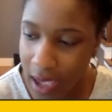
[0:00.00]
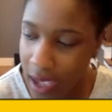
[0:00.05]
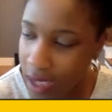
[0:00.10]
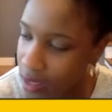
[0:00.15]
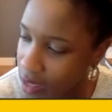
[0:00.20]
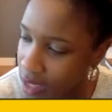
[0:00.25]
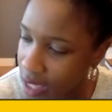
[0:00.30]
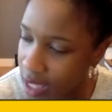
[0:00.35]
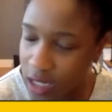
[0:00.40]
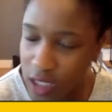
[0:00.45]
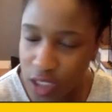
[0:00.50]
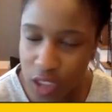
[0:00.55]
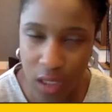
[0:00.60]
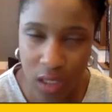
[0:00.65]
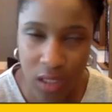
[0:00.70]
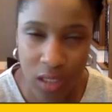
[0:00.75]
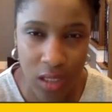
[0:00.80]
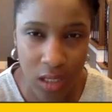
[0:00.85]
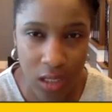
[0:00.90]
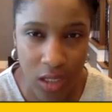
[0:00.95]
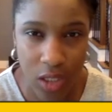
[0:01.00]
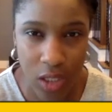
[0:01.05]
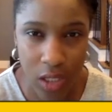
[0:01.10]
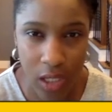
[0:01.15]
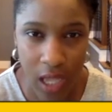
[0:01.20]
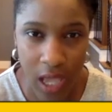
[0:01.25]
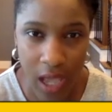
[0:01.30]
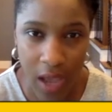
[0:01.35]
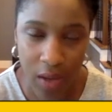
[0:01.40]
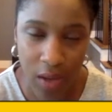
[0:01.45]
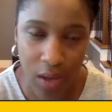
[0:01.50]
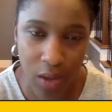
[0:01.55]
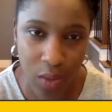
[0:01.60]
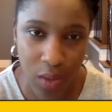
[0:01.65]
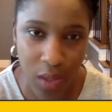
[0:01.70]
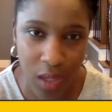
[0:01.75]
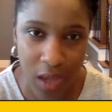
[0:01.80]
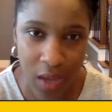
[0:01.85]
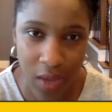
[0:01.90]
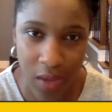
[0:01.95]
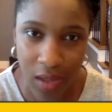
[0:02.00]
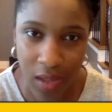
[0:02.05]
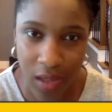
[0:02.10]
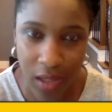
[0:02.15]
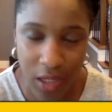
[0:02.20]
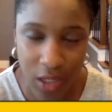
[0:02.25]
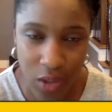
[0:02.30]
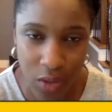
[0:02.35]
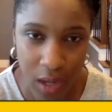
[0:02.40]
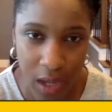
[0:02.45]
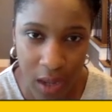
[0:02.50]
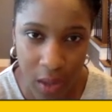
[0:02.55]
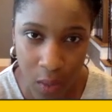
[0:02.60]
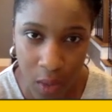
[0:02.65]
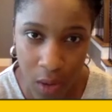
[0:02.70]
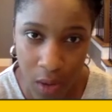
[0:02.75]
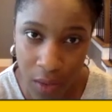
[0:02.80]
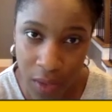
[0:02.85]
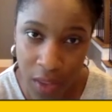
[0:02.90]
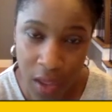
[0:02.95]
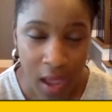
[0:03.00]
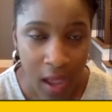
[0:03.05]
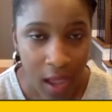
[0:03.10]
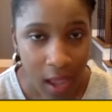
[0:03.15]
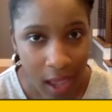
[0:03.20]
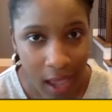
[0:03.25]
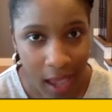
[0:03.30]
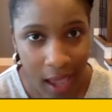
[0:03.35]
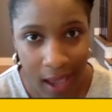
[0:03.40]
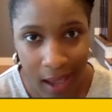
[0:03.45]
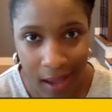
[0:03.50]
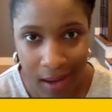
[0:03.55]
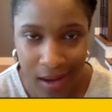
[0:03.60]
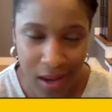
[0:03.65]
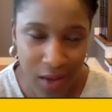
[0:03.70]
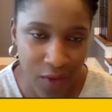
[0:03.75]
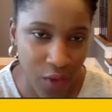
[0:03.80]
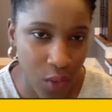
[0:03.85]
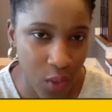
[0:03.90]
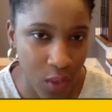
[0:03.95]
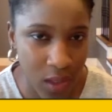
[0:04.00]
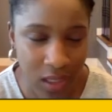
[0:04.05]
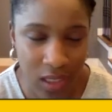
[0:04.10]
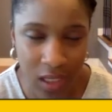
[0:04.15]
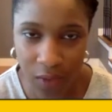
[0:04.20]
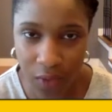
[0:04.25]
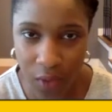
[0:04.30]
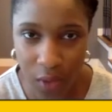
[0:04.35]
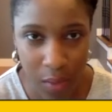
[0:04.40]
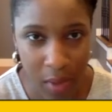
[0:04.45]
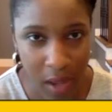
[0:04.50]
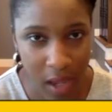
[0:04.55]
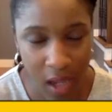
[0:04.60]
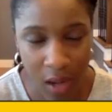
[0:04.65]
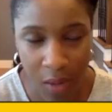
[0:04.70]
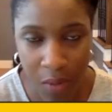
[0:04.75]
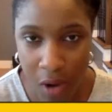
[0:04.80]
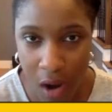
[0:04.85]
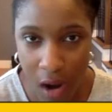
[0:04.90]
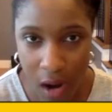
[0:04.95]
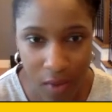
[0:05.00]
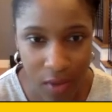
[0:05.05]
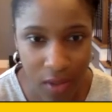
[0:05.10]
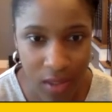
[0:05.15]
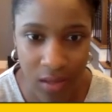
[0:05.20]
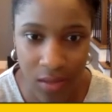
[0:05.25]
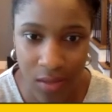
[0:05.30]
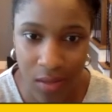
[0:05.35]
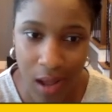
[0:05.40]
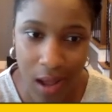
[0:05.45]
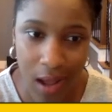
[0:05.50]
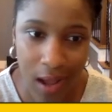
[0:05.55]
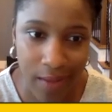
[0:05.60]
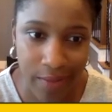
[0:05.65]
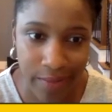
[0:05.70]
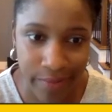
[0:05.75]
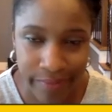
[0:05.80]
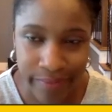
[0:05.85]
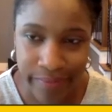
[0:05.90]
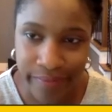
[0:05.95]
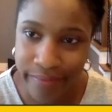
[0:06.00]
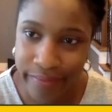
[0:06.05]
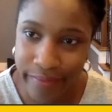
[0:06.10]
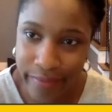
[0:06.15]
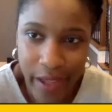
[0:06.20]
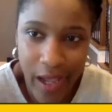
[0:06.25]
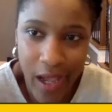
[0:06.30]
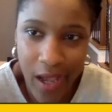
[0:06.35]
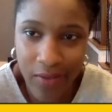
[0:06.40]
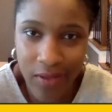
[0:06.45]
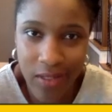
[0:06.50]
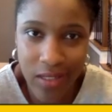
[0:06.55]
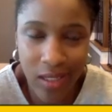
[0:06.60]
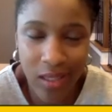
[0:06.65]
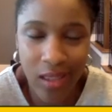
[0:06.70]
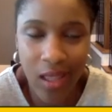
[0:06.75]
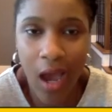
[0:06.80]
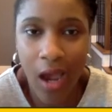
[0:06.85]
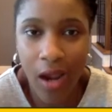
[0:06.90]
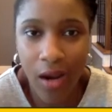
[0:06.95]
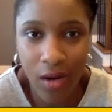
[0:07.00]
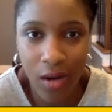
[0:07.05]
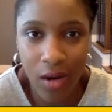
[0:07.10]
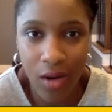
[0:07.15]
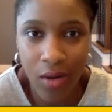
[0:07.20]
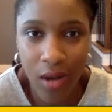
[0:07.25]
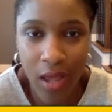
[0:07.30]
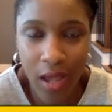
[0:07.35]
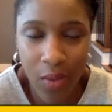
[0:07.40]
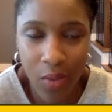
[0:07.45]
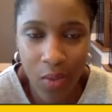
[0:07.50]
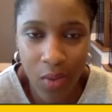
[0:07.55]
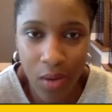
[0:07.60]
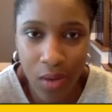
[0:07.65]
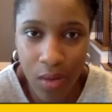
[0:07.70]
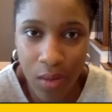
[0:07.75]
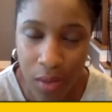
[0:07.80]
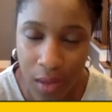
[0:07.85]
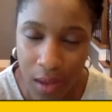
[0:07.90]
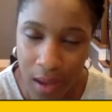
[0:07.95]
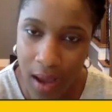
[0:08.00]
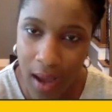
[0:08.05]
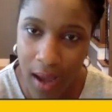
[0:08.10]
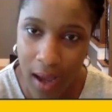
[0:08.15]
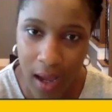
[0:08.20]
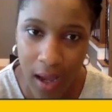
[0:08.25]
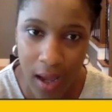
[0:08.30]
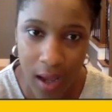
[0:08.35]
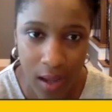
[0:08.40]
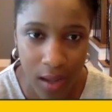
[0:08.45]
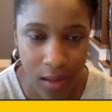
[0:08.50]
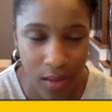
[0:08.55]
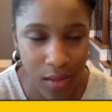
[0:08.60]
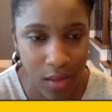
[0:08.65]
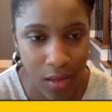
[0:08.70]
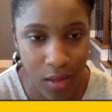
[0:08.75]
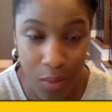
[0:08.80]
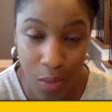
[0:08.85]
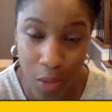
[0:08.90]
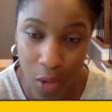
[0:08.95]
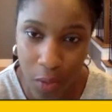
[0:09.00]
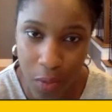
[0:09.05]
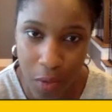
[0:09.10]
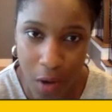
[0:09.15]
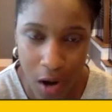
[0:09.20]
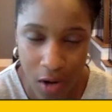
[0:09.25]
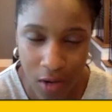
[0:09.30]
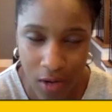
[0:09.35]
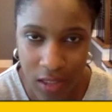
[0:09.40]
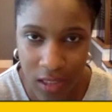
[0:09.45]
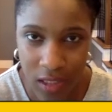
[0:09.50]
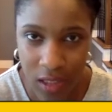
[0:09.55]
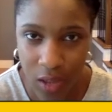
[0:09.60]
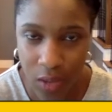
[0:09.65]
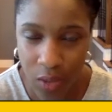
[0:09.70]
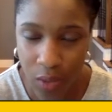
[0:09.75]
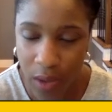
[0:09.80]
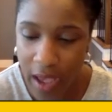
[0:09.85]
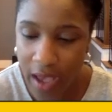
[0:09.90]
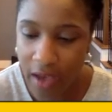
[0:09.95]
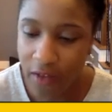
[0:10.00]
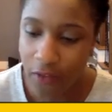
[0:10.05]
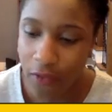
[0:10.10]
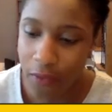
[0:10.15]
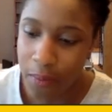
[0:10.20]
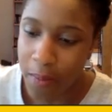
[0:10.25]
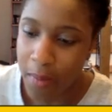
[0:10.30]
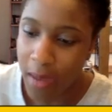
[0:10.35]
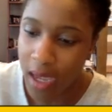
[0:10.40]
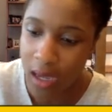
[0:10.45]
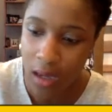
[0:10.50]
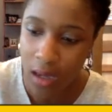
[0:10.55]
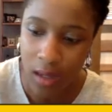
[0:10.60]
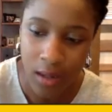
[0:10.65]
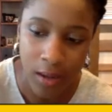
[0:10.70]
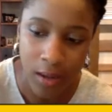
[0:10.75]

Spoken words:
And that is essentially how you would calculate your net worth. And if you want to see if you're making progress or not, obviously the higher your net worth, the more progress you have made.